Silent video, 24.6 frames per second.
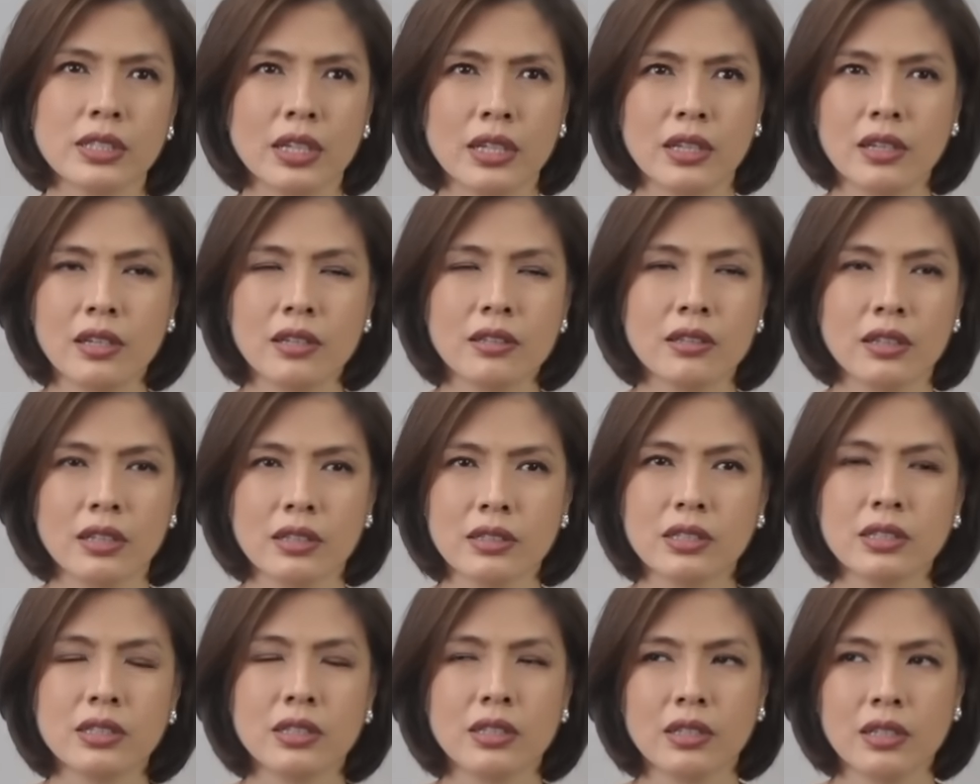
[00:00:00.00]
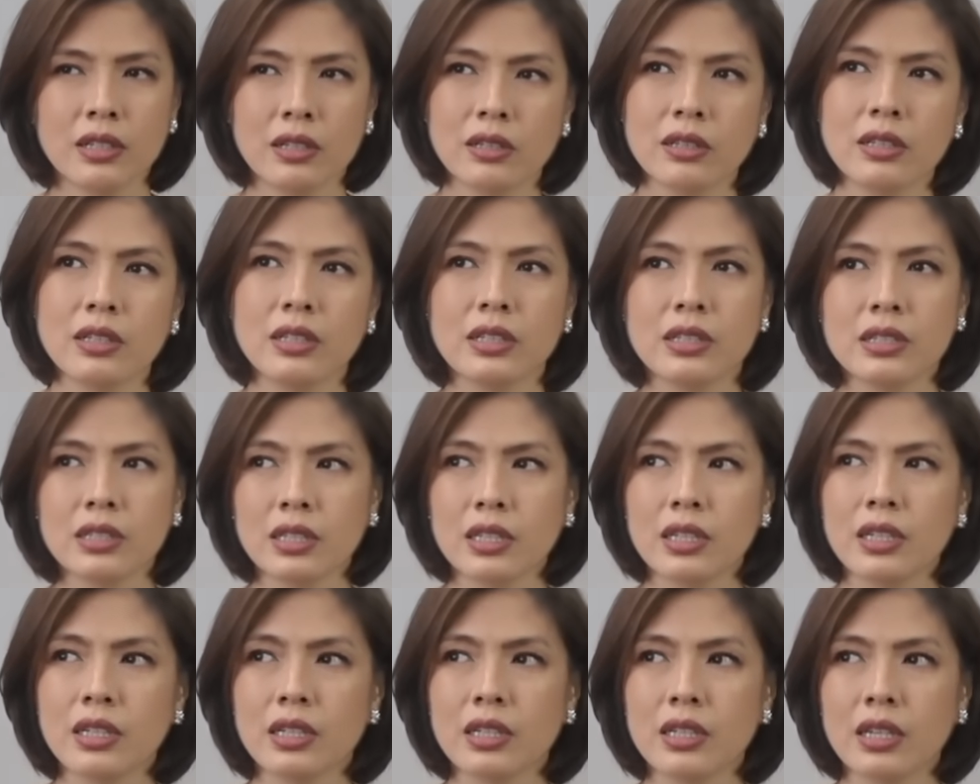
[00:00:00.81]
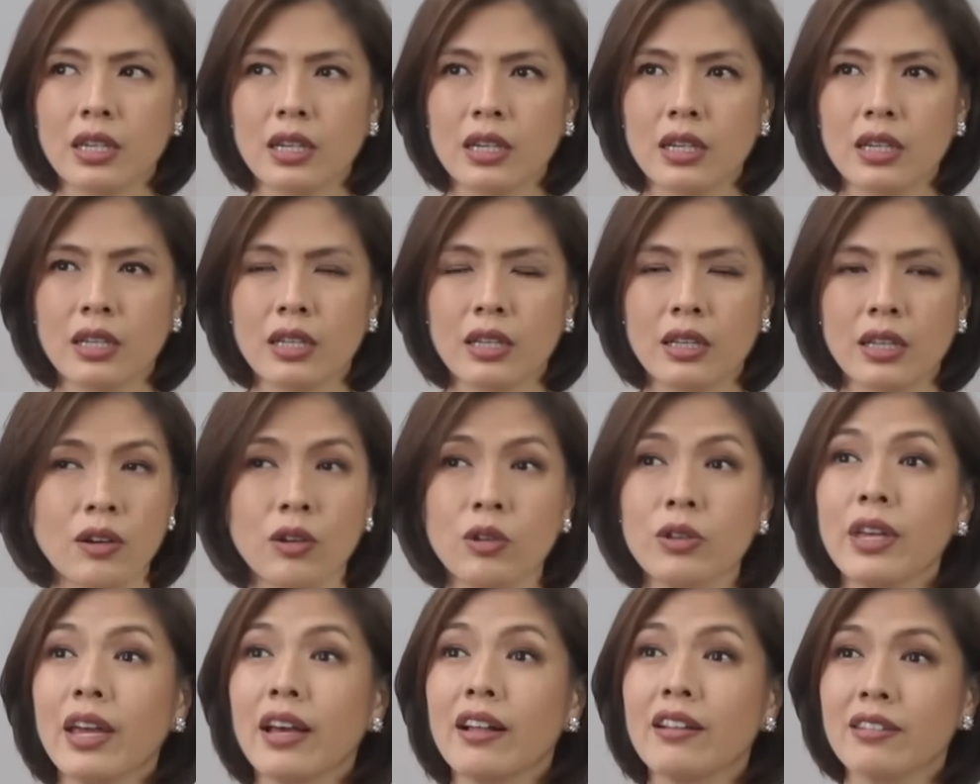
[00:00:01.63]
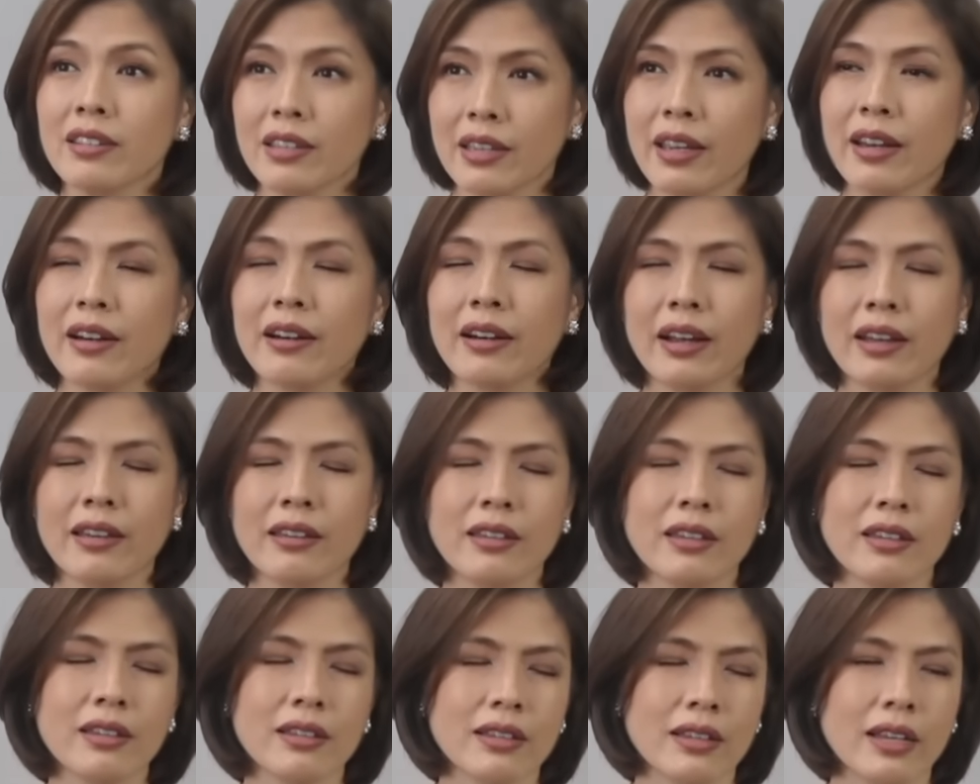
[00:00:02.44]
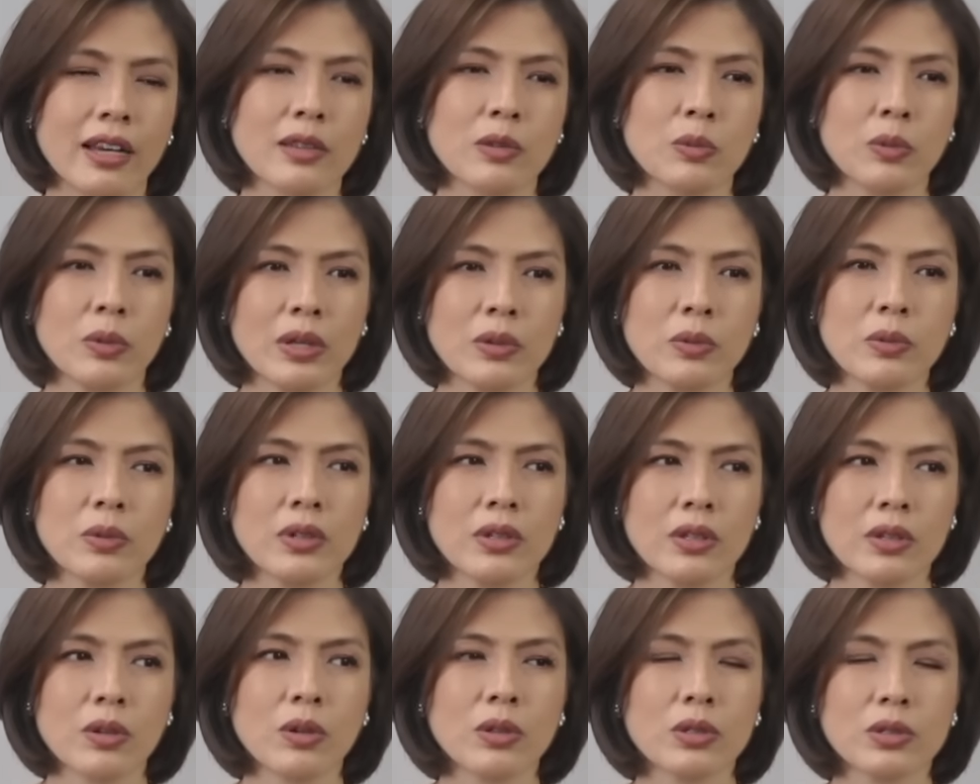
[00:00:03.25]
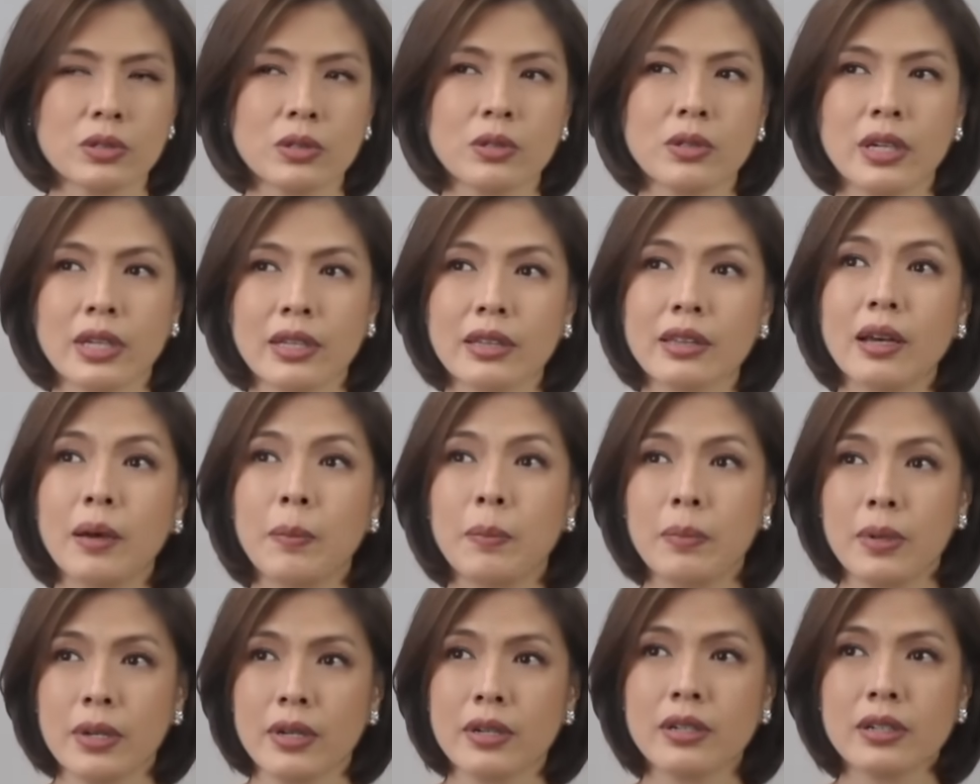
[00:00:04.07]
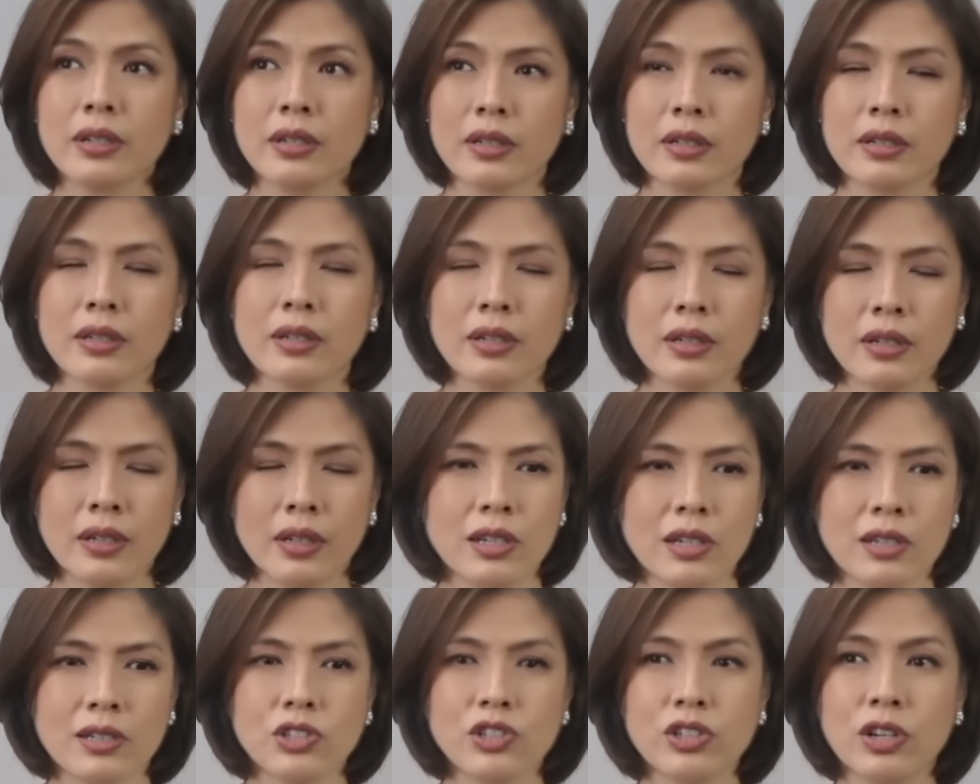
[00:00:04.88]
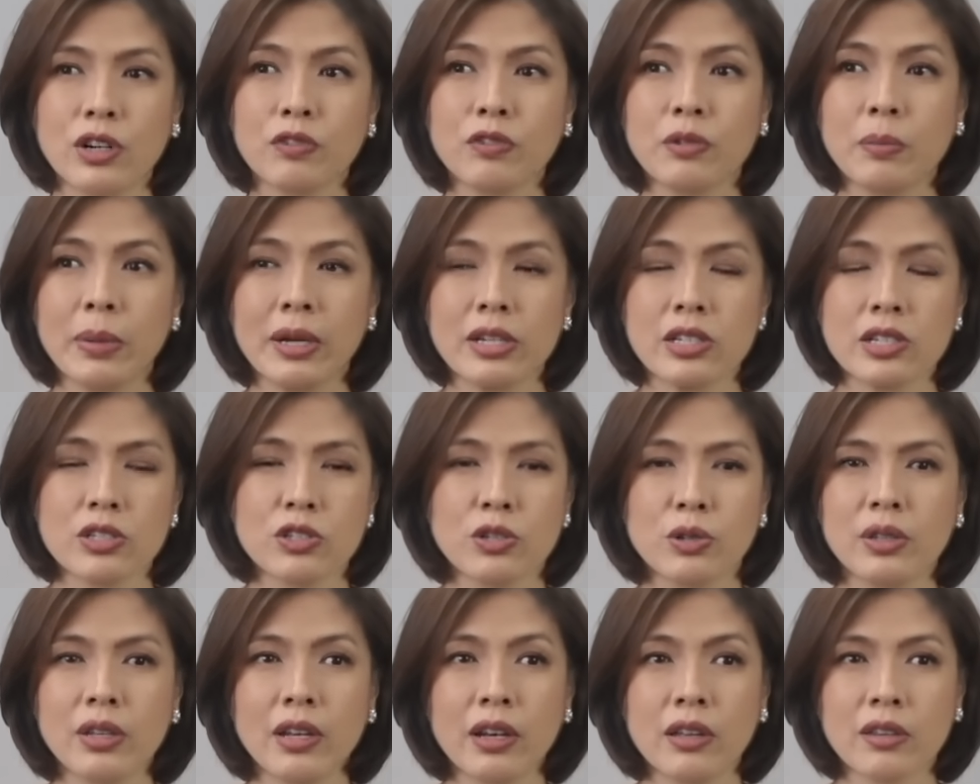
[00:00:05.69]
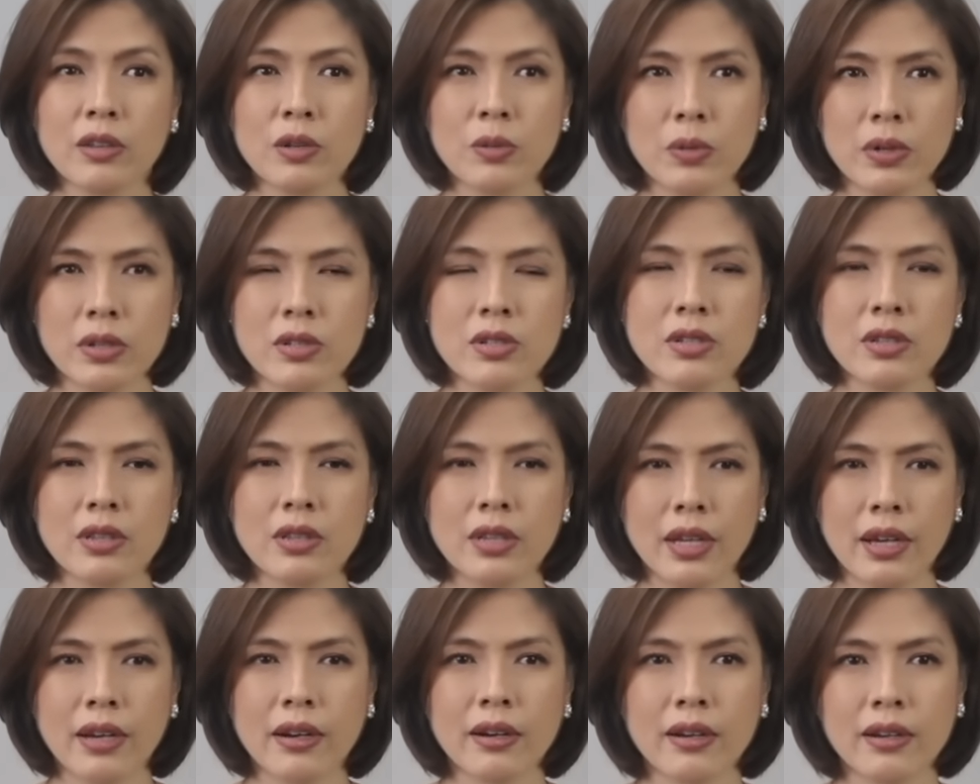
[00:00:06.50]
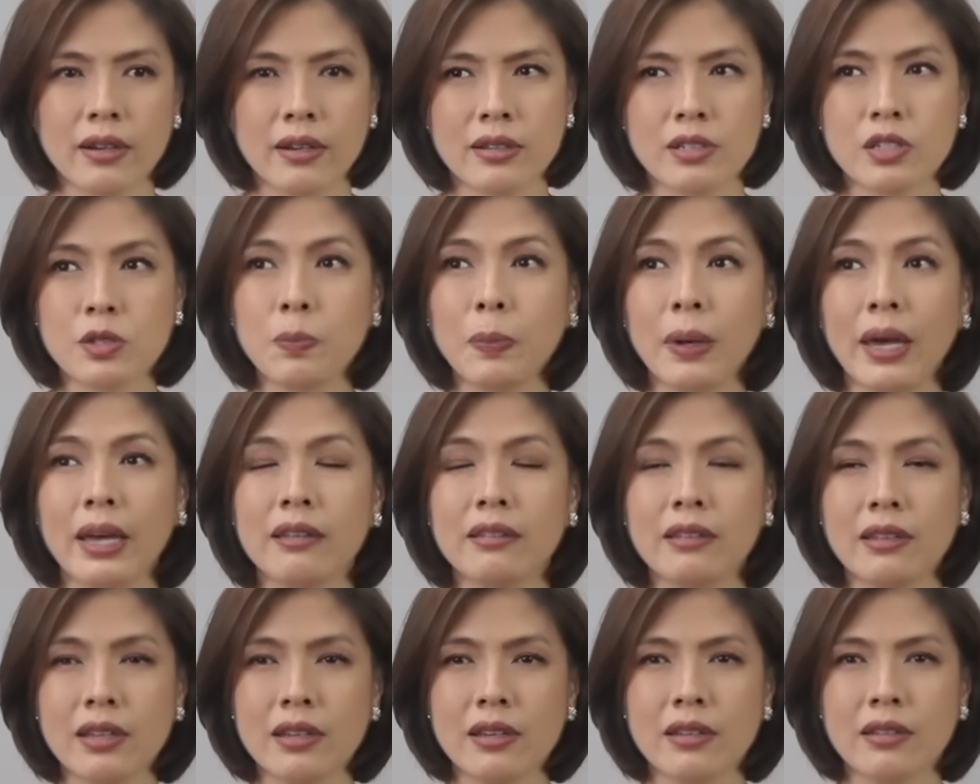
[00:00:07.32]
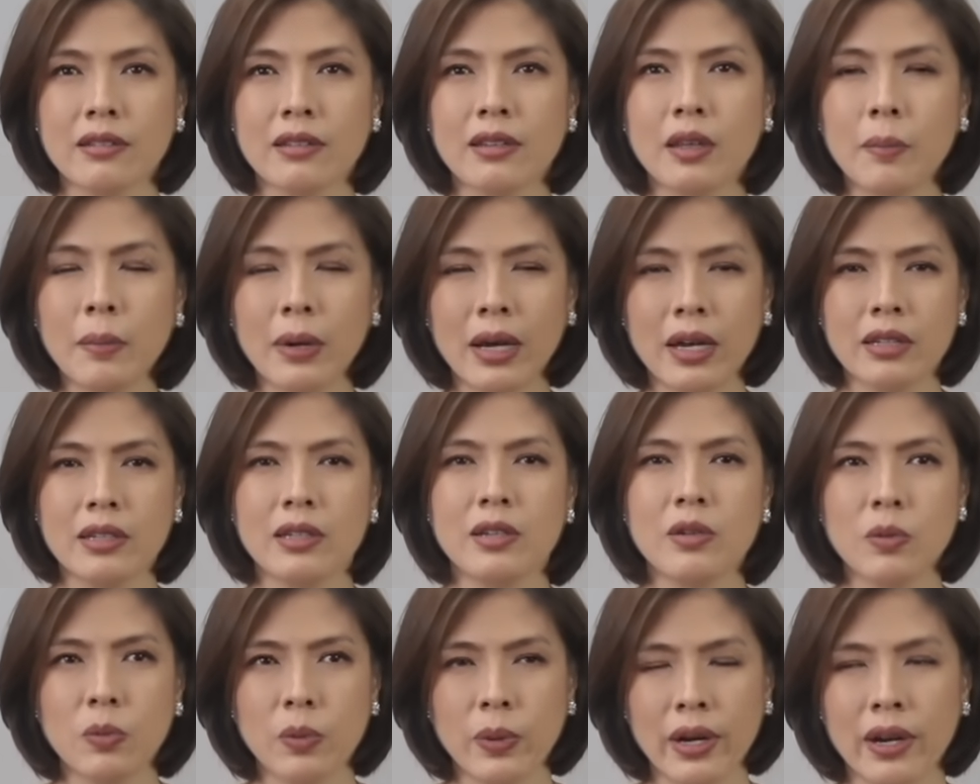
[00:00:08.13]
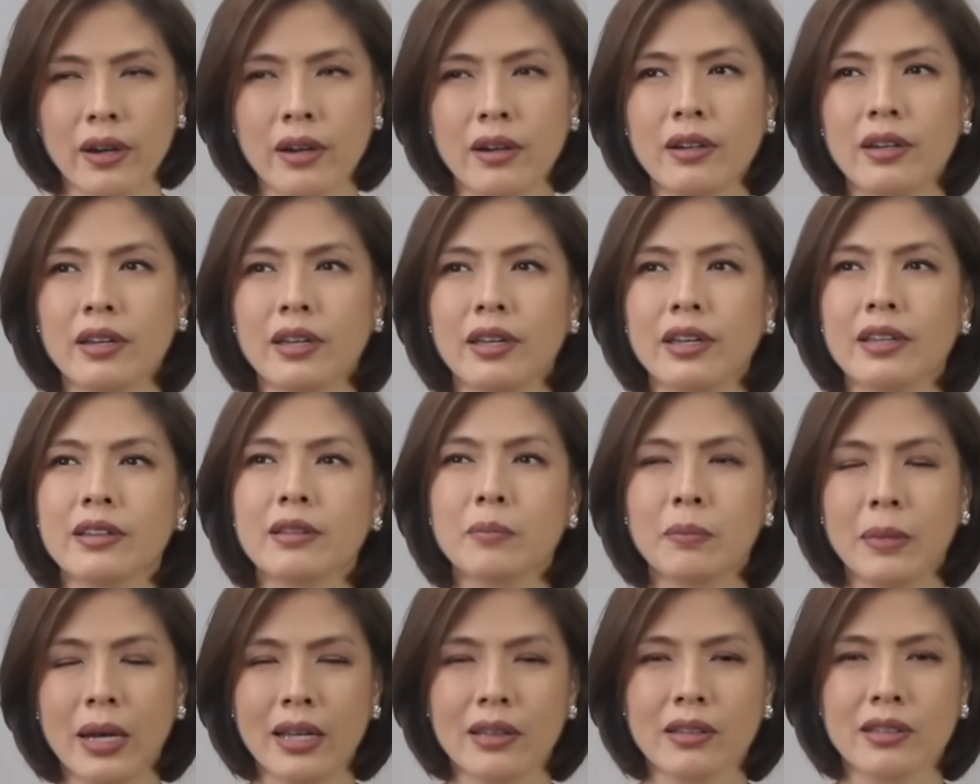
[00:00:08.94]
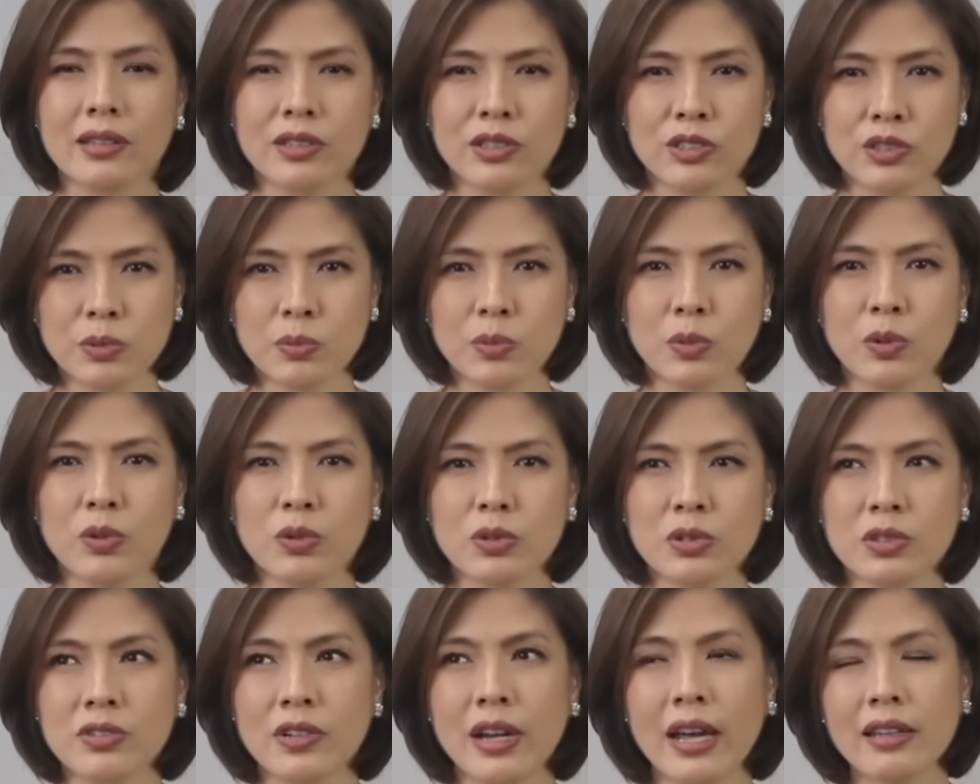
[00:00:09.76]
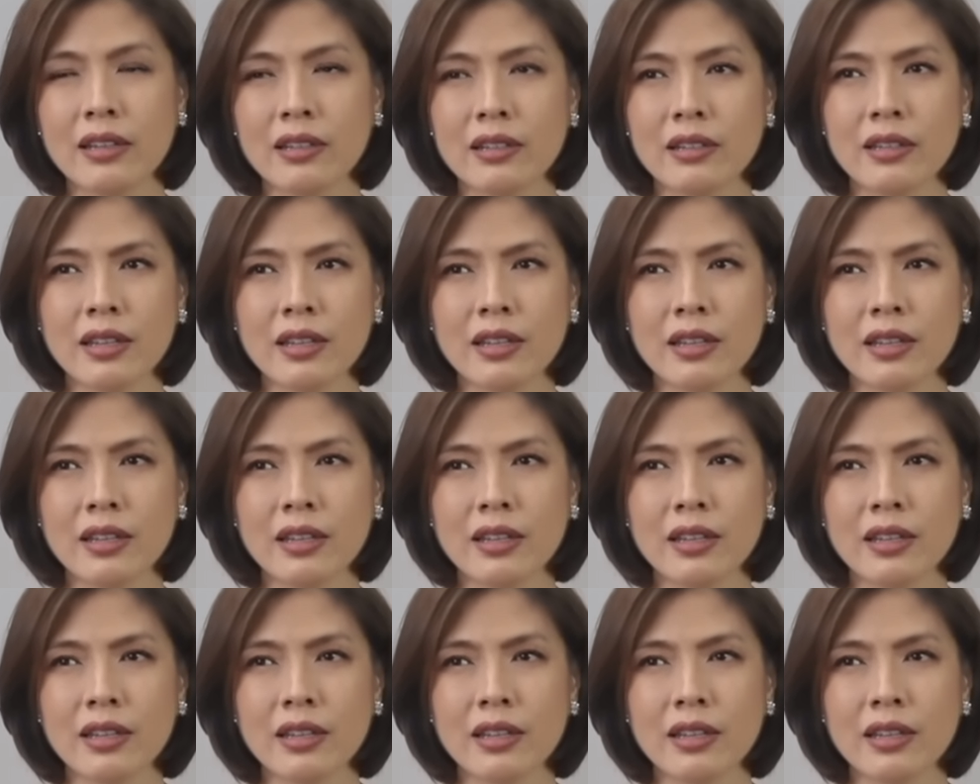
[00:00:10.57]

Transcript: I think that's still increasing. And on healthcare, I think that one will also get a bigger share of the budget. So in other words, they're spending the money where it matters most rather